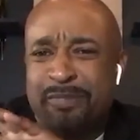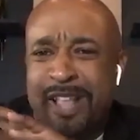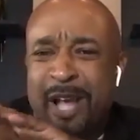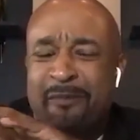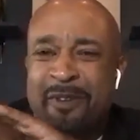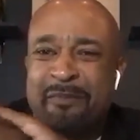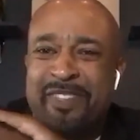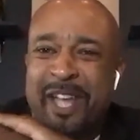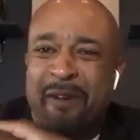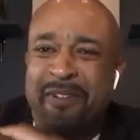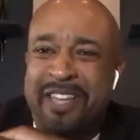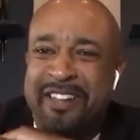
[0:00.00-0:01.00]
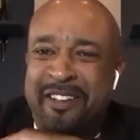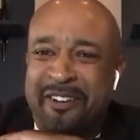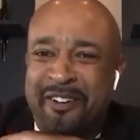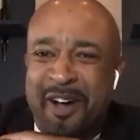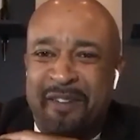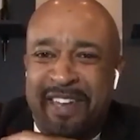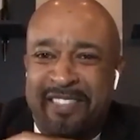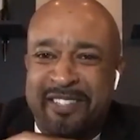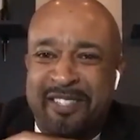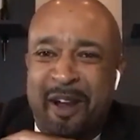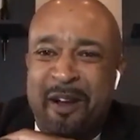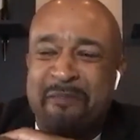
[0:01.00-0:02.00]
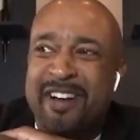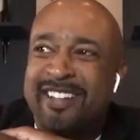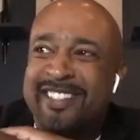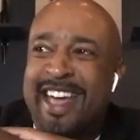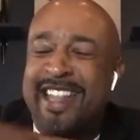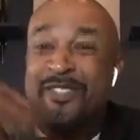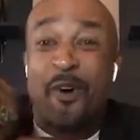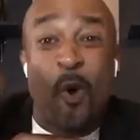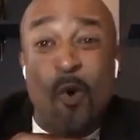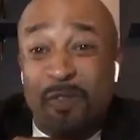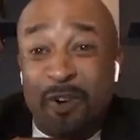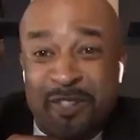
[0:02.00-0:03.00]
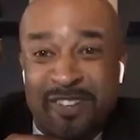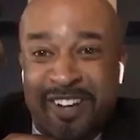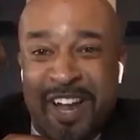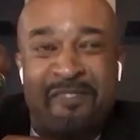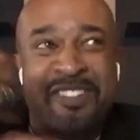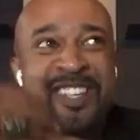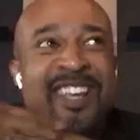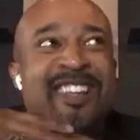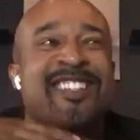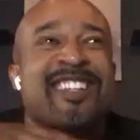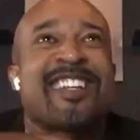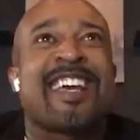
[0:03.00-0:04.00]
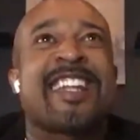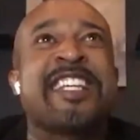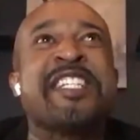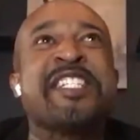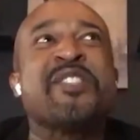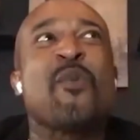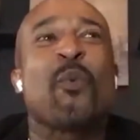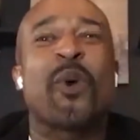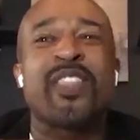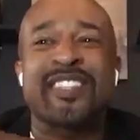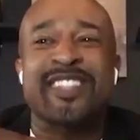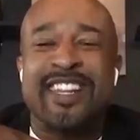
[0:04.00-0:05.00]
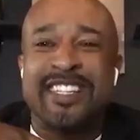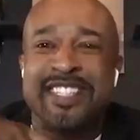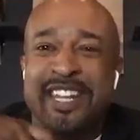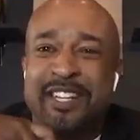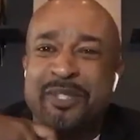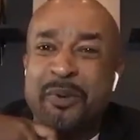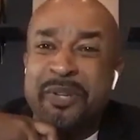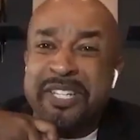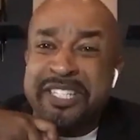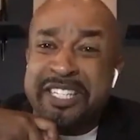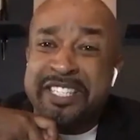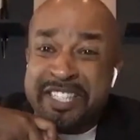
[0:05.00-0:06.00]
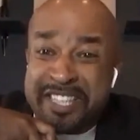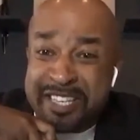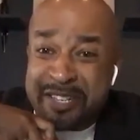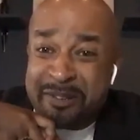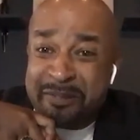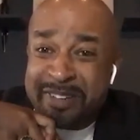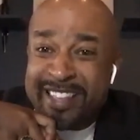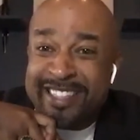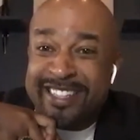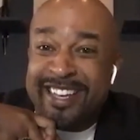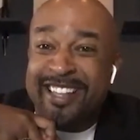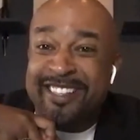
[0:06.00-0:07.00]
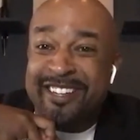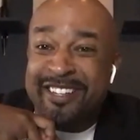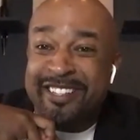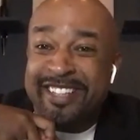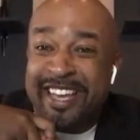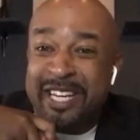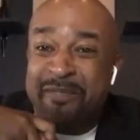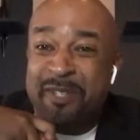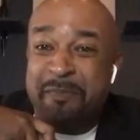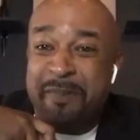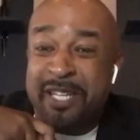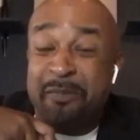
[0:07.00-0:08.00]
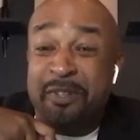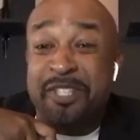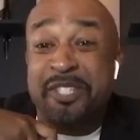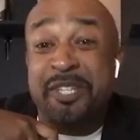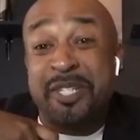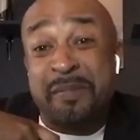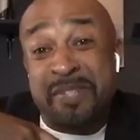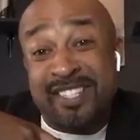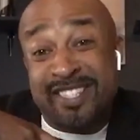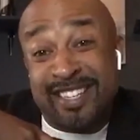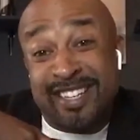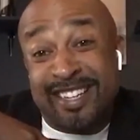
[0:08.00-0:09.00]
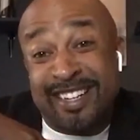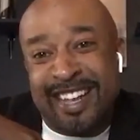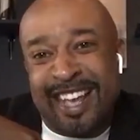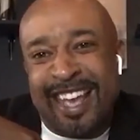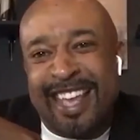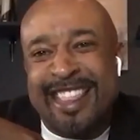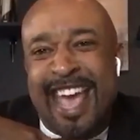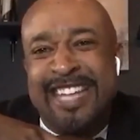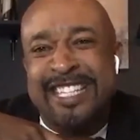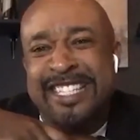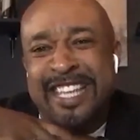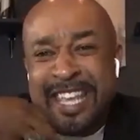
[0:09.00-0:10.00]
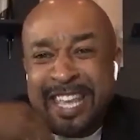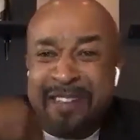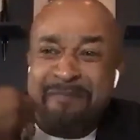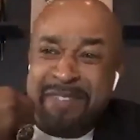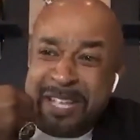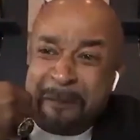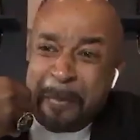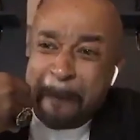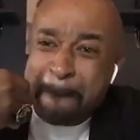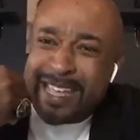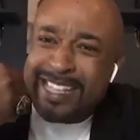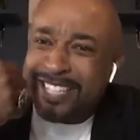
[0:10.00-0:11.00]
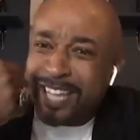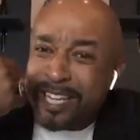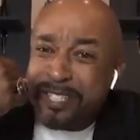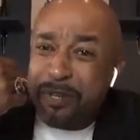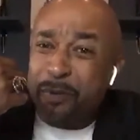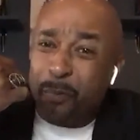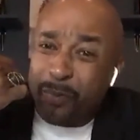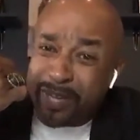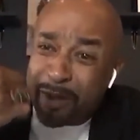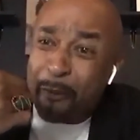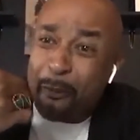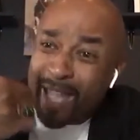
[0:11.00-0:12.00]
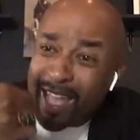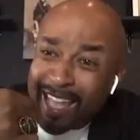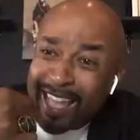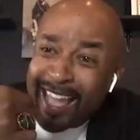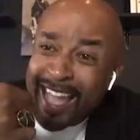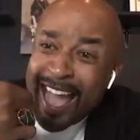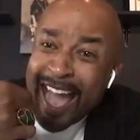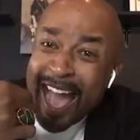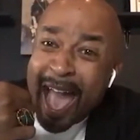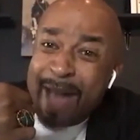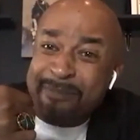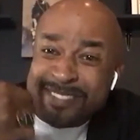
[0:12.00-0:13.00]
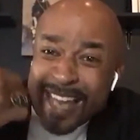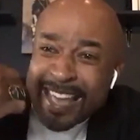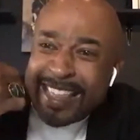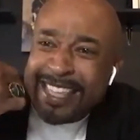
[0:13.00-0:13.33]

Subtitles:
Black women that were getting their coffee at the Starbucks. And I just overheard their conversation, and one of the ladies said, "It's so good to see you," and then the other lady responded, "Well, it's good to be seen." And that just hit me in such a real way. I was like,